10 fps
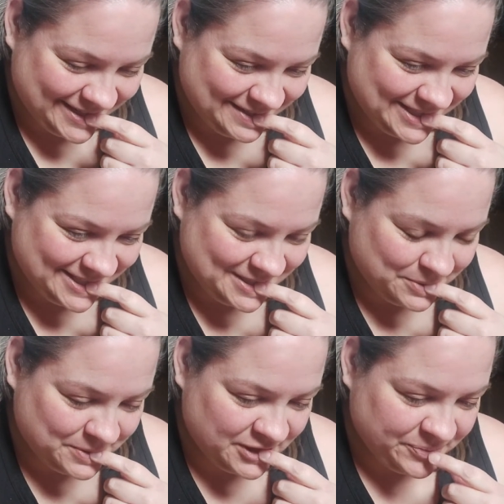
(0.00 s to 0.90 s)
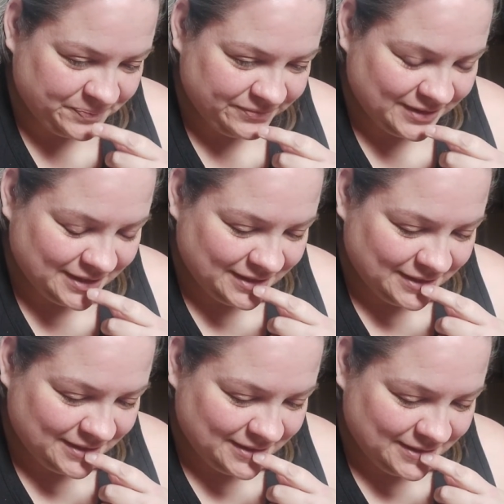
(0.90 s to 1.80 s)
Okay, so
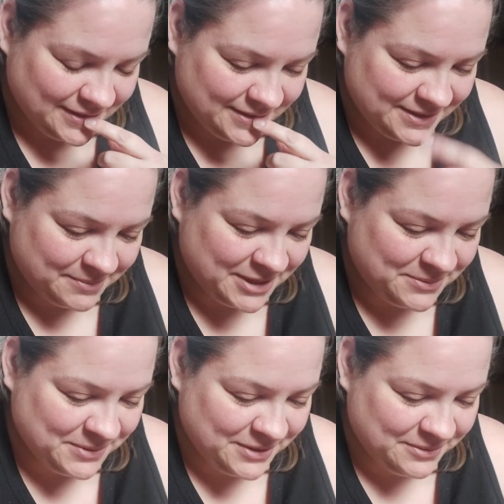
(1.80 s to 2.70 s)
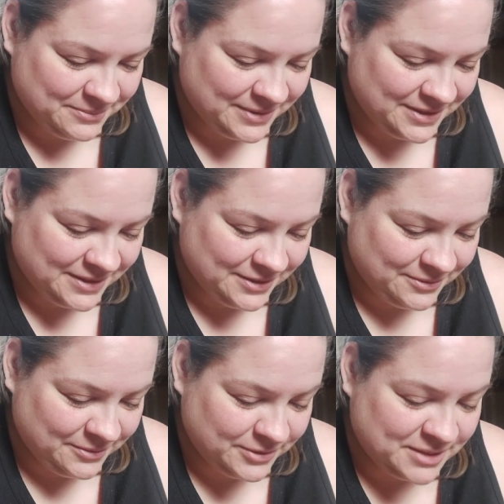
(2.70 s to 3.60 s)
sometimes when you win,
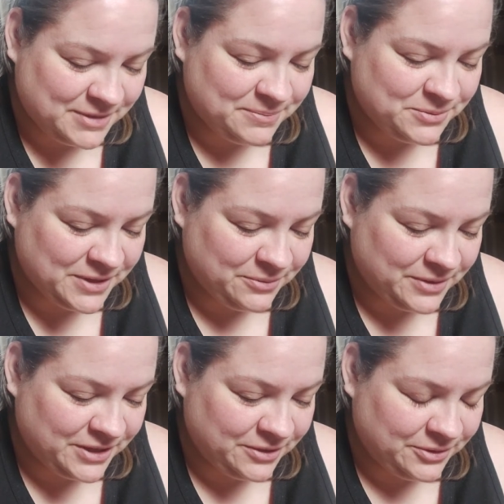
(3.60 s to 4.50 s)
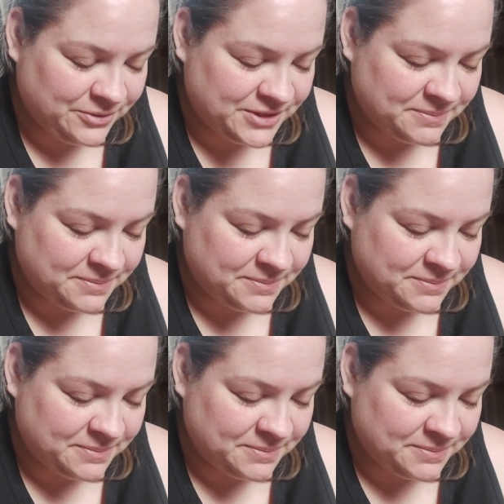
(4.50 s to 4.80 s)
you sometimes when you win, you lose.